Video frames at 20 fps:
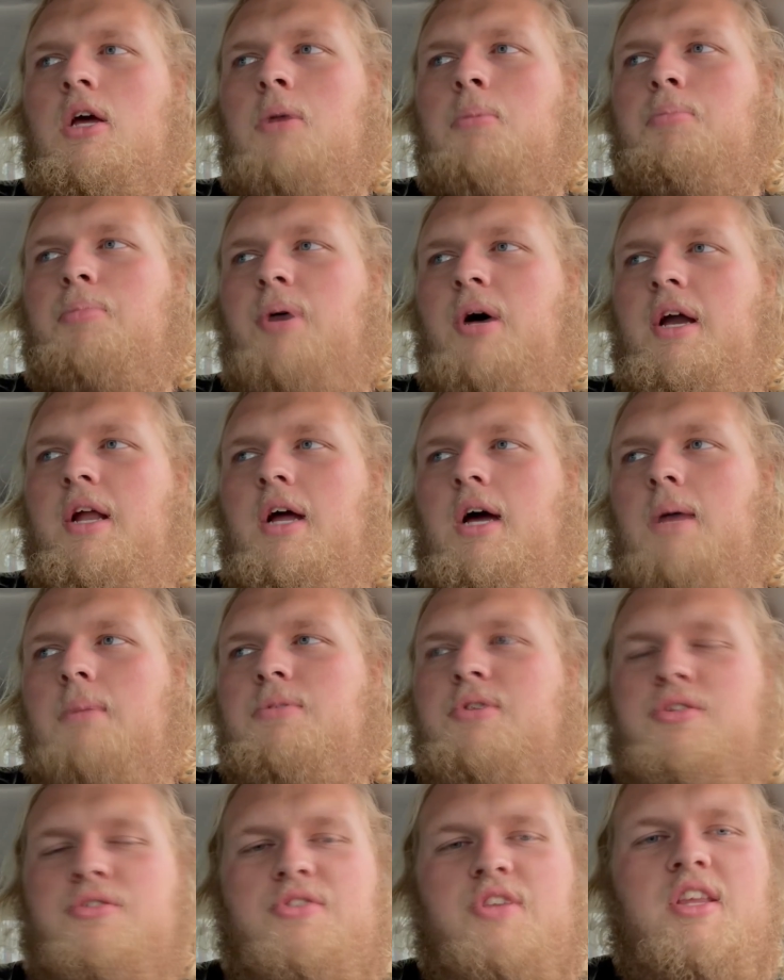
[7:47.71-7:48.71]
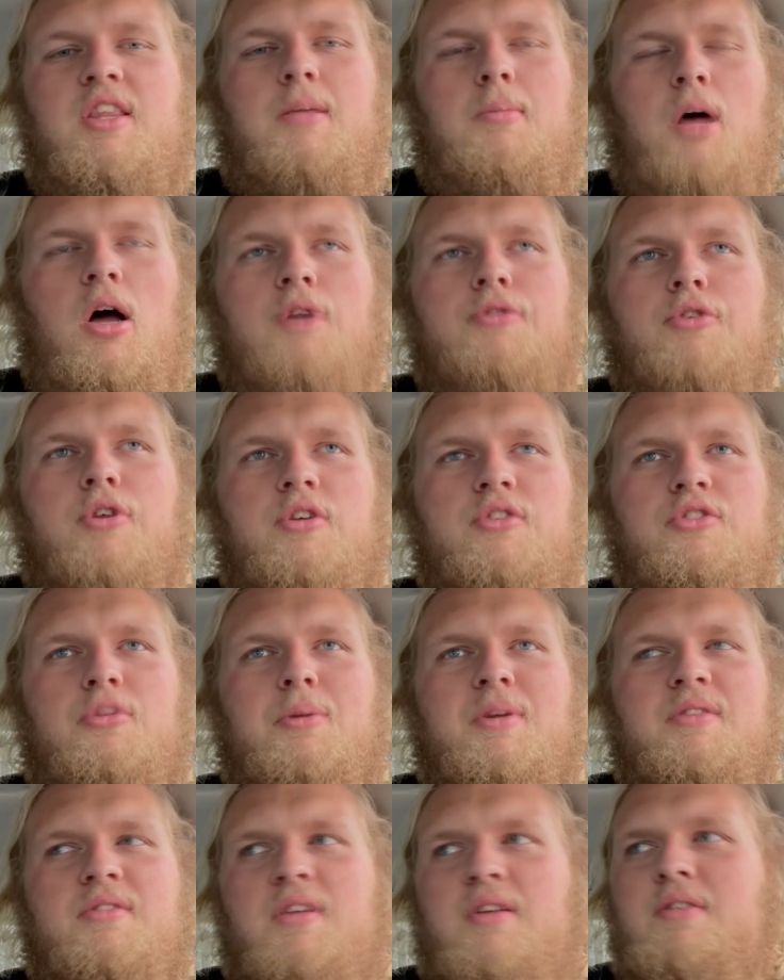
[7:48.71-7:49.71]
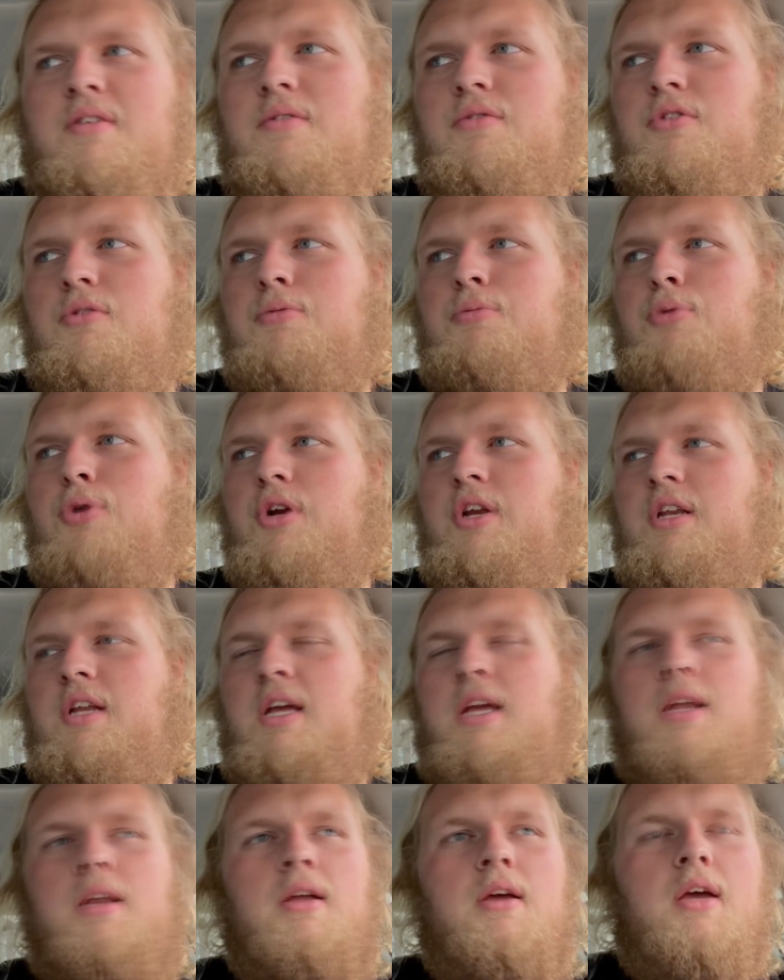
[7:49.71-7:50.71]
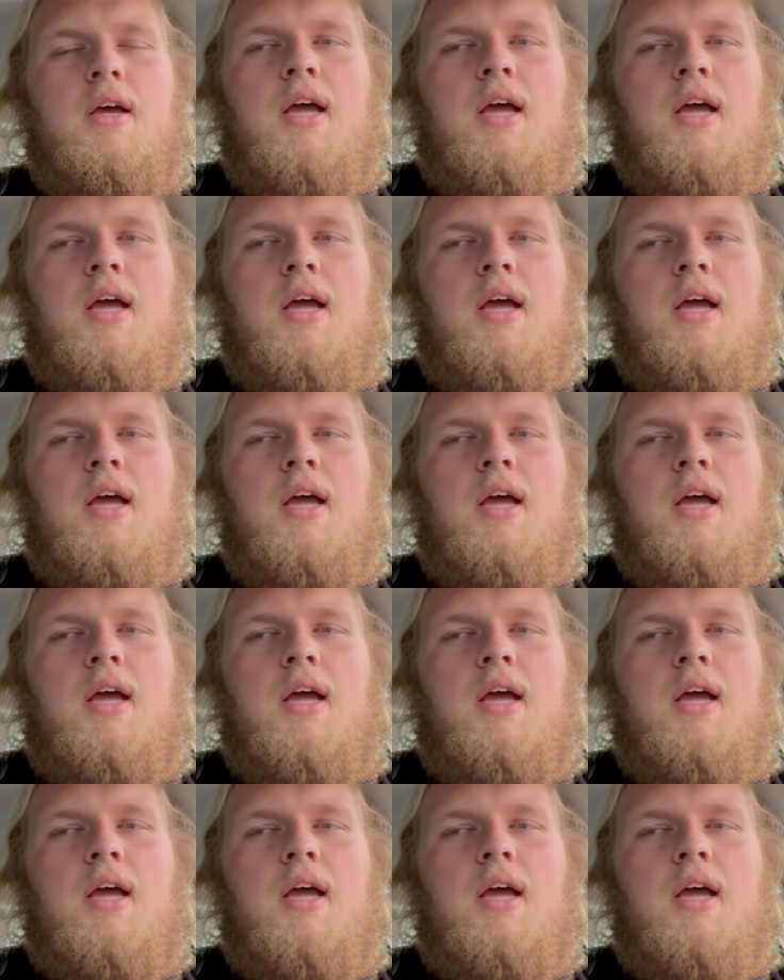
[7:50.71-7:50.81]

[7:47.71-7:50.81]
But to see them offering some incentives is pretty neat.